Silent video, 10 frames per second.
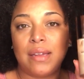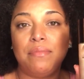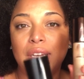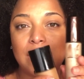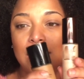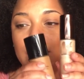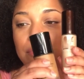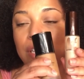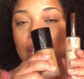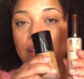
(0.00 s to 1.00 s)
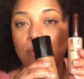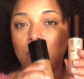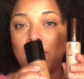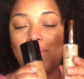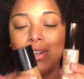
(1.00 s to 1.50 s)
and mixing them together
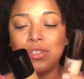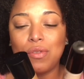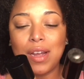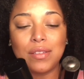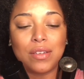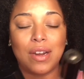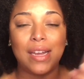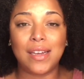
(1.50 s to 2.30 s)
with my moisturizer,